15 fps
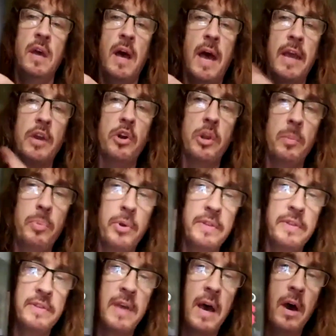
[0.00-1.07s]
I couldn't put
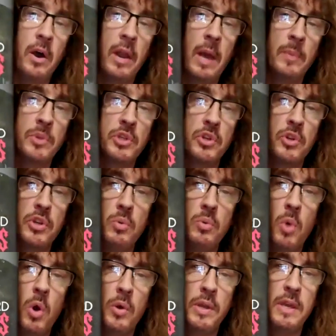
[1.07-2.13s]
it down. I'm sure you
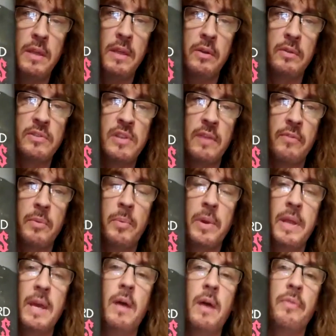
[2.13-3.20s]
won't either. It's
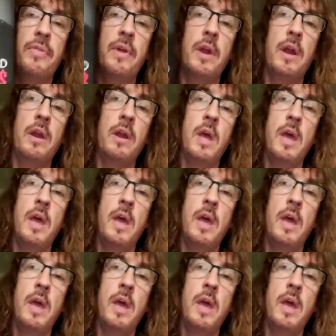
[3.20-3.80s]
everybody out there.